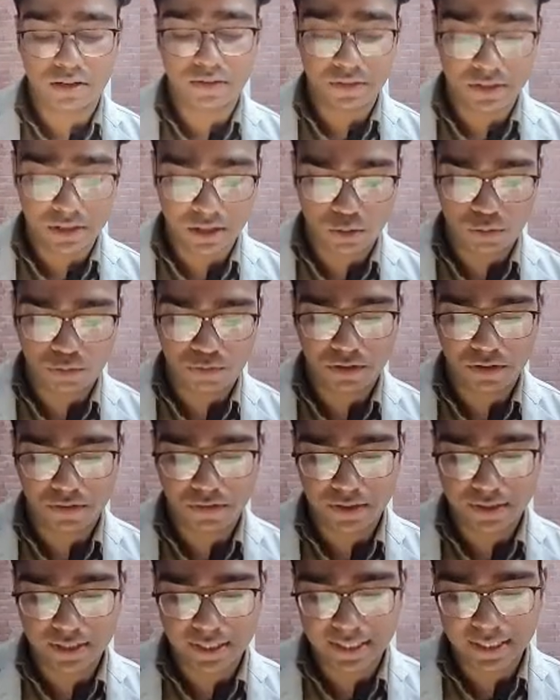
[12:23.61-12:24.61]
without
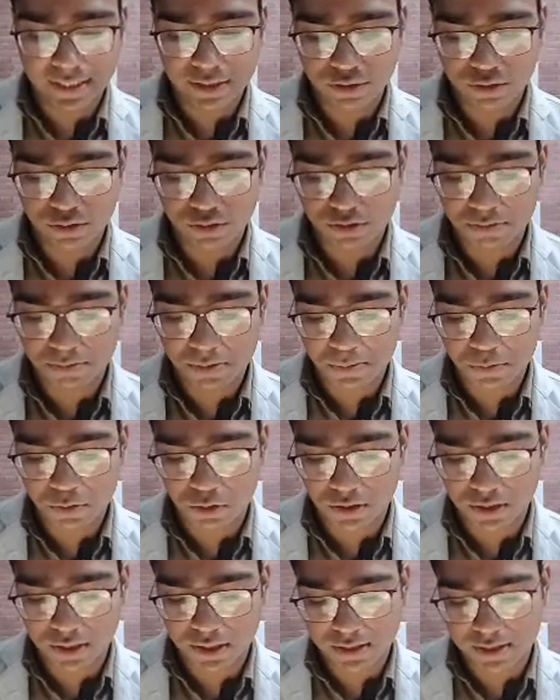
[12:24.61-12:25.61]
fever, then it's going to be
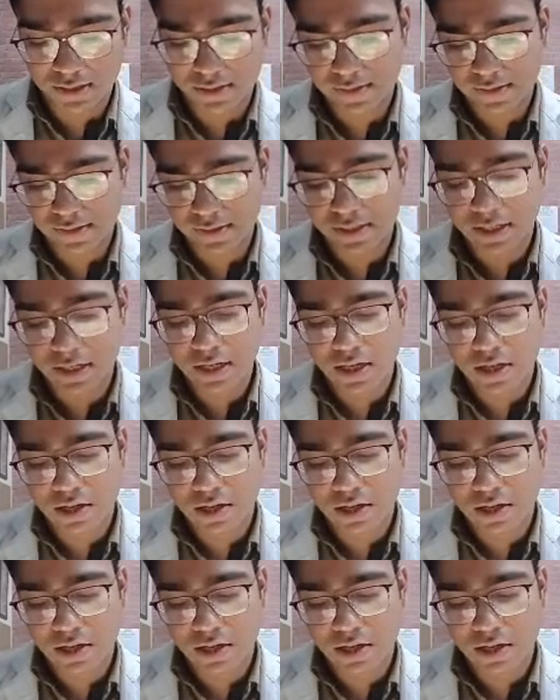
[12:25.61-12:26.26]
bronchiectasis.